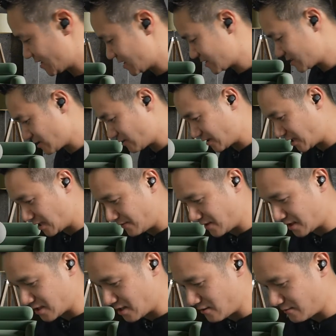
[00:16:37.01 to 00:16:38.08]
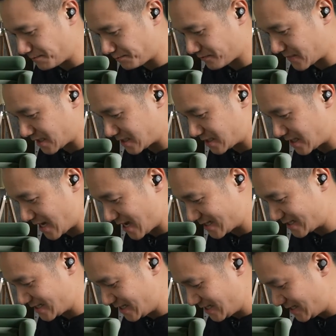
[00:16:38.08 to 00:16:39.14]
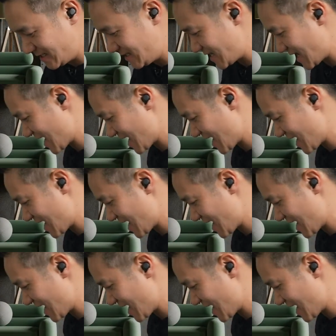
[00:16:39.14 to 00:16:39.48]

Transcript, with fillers: So here we go. As easy